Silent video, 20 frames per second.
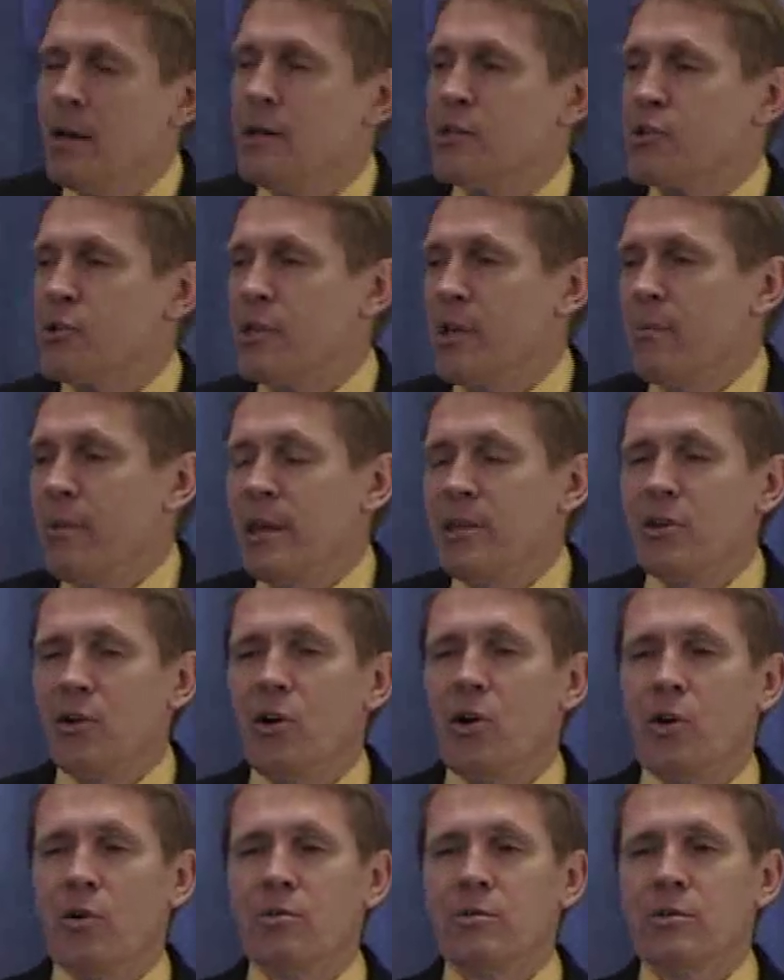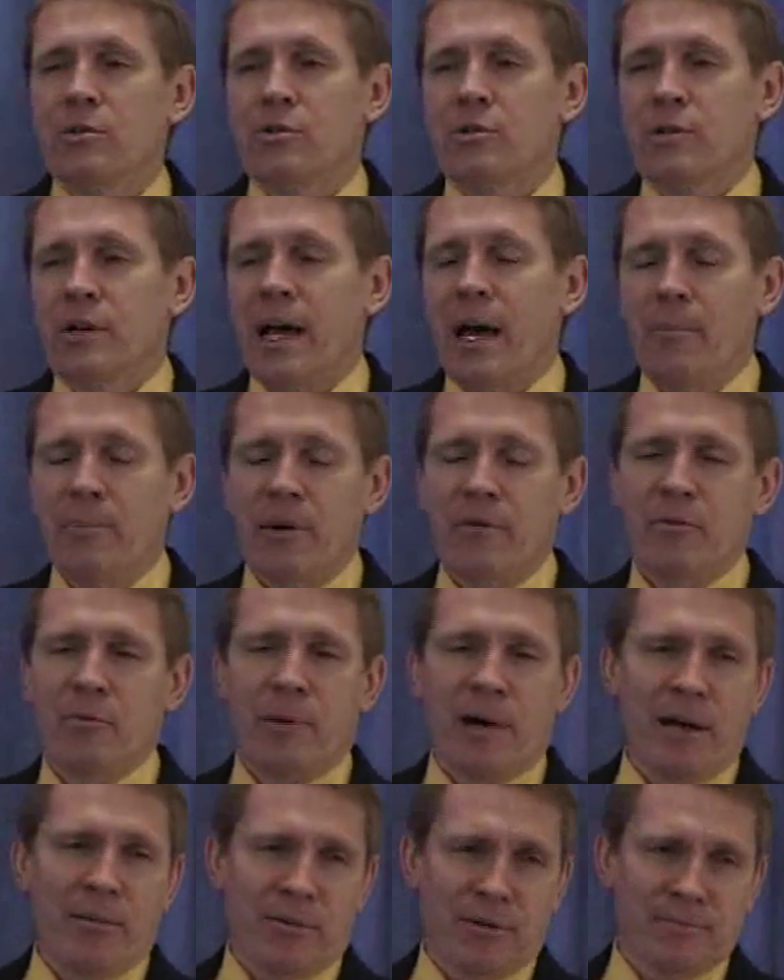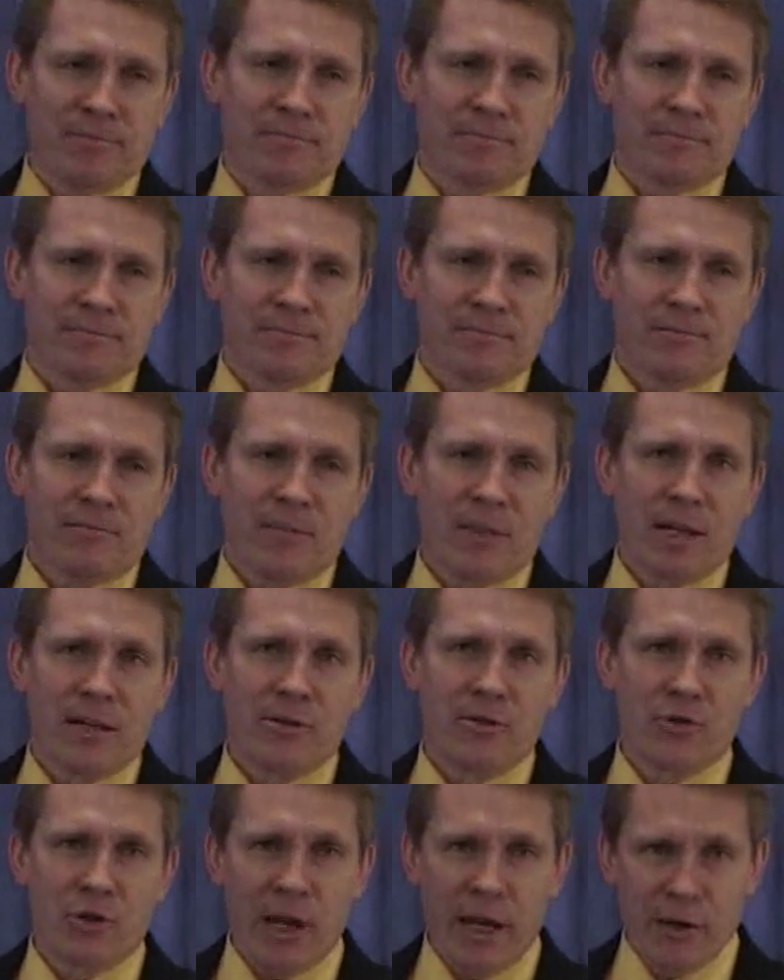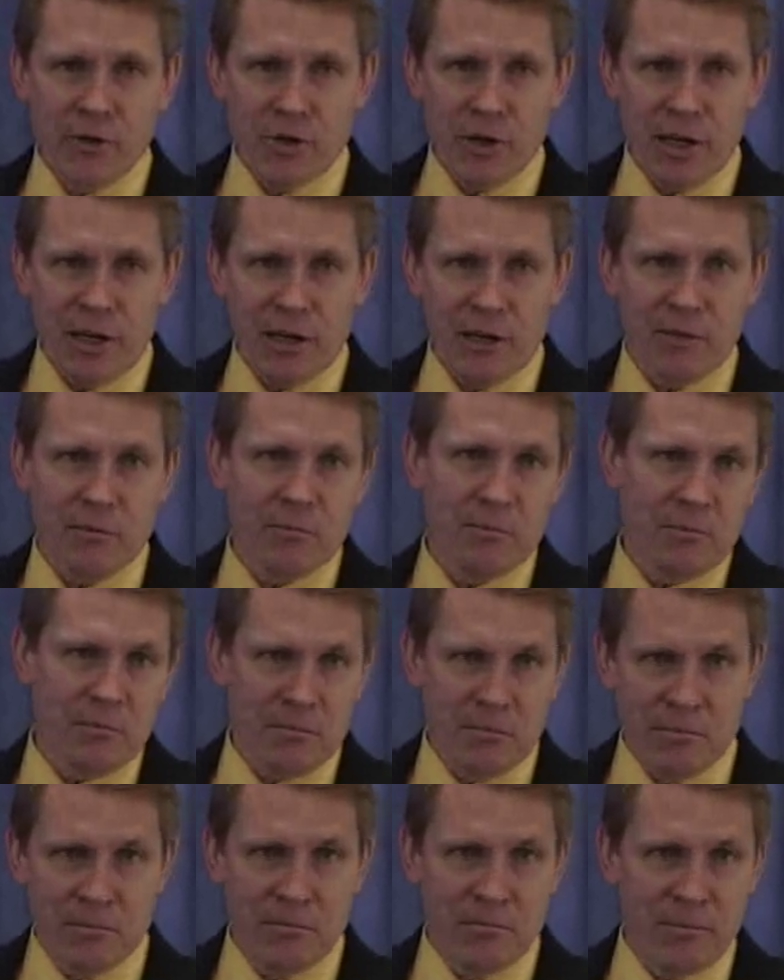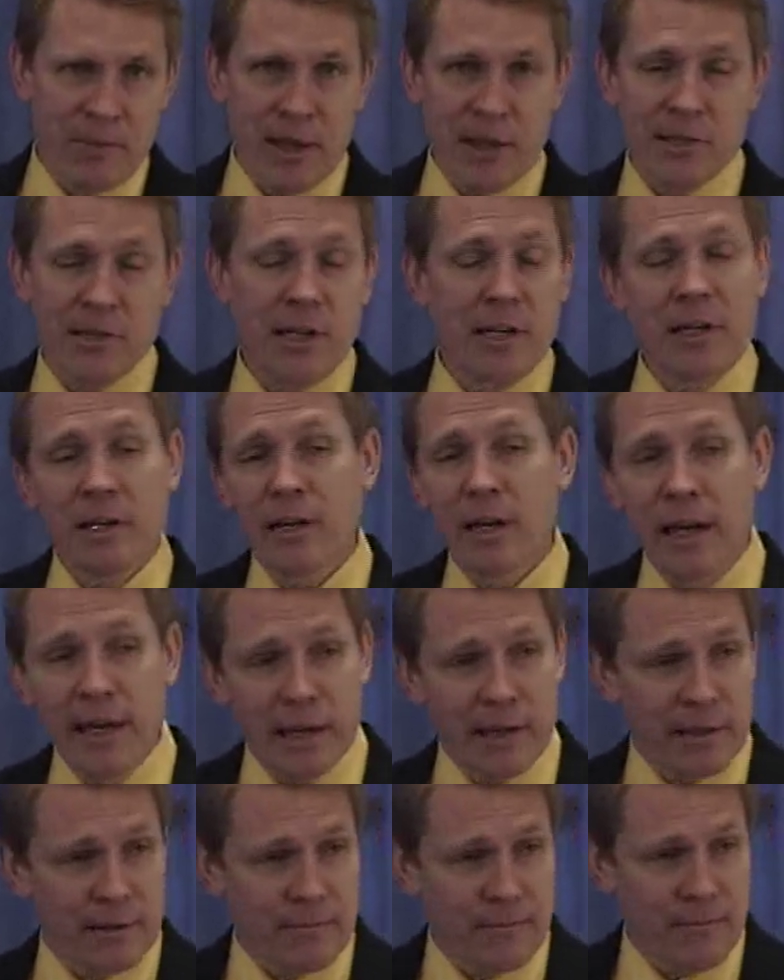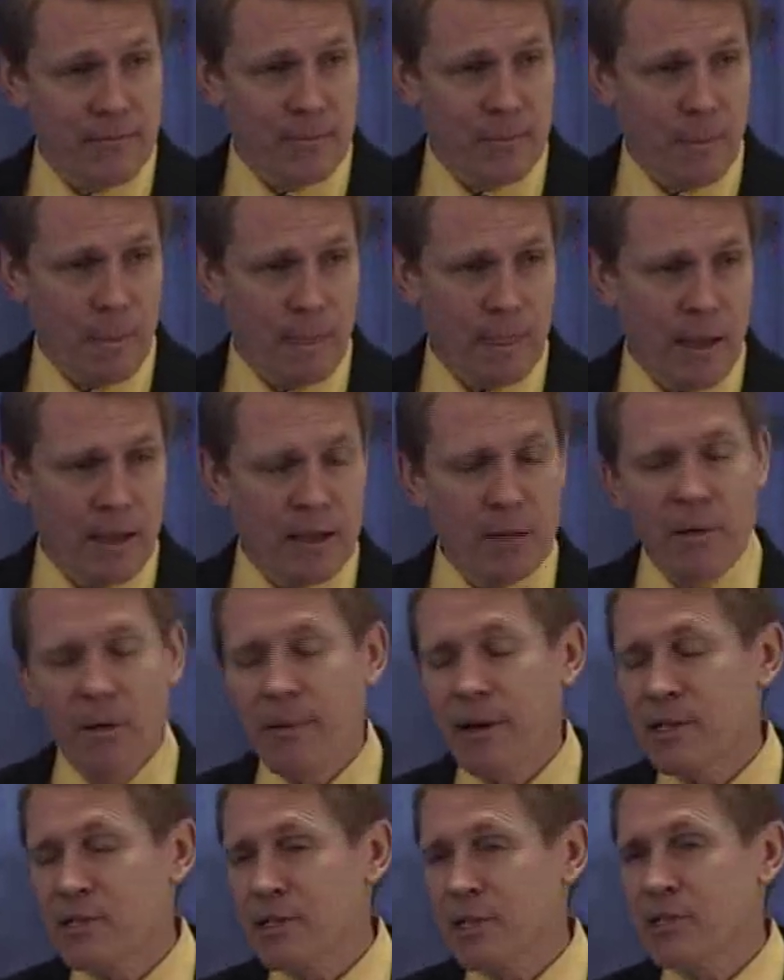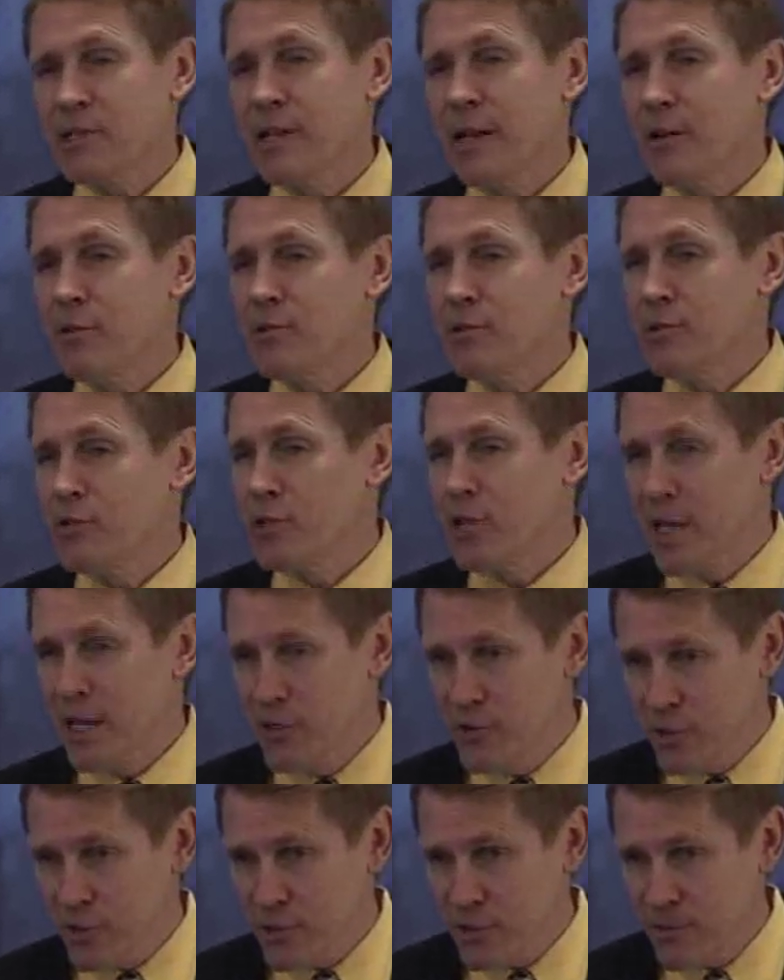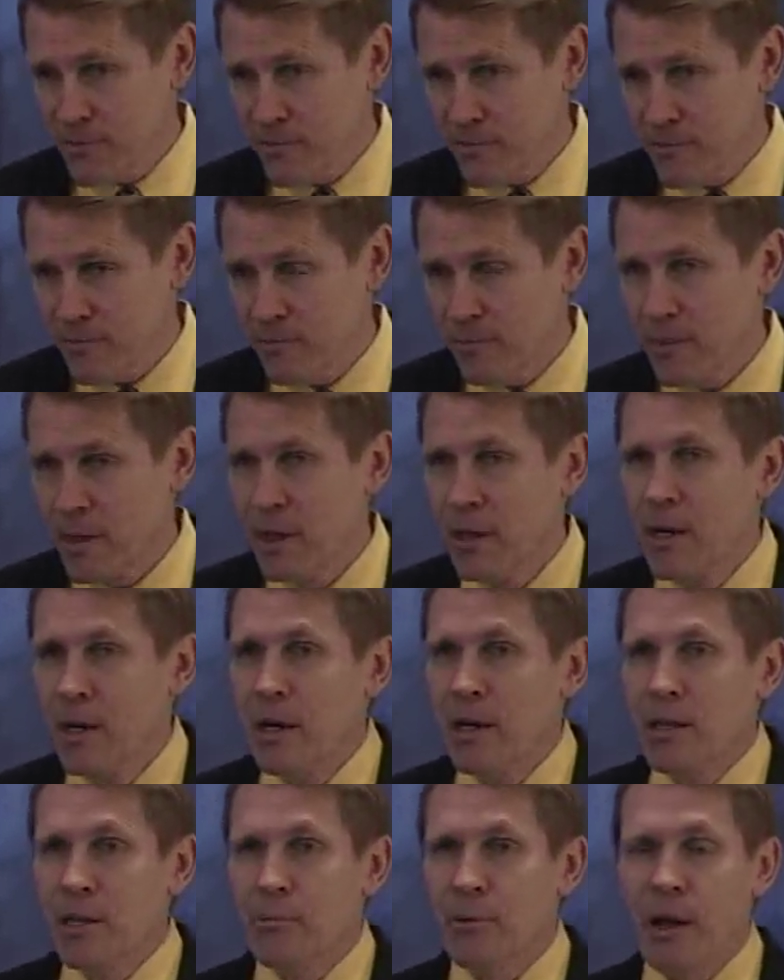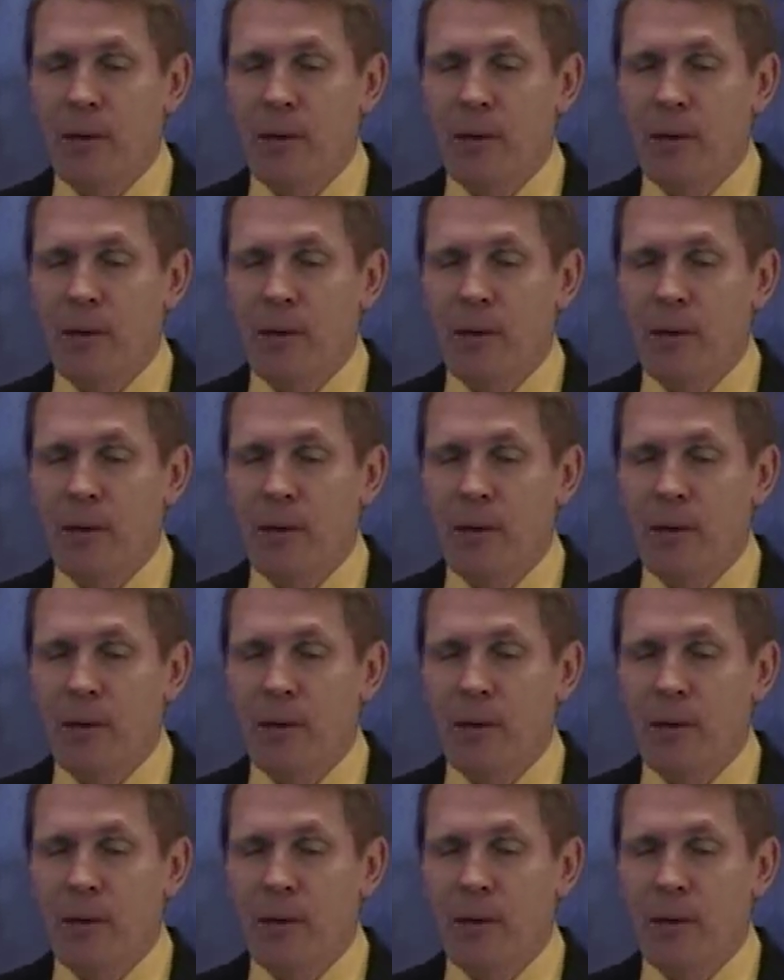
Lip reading: So they made their own copy of the Bible, changing things they didn't like. They made about 6,000 changes. The